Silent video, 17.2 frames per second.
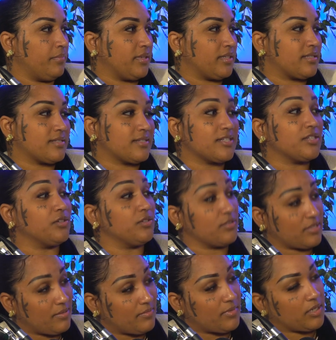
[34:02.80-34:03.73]
But still,
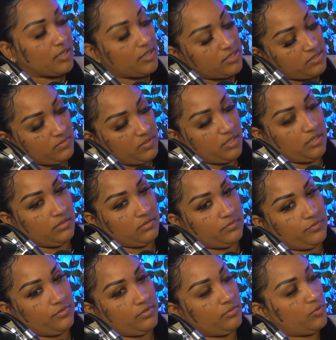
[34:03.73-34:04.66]
something needs to be
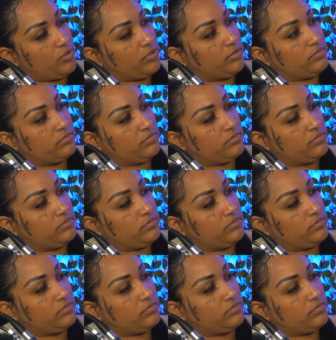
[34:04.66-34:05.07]
done for more.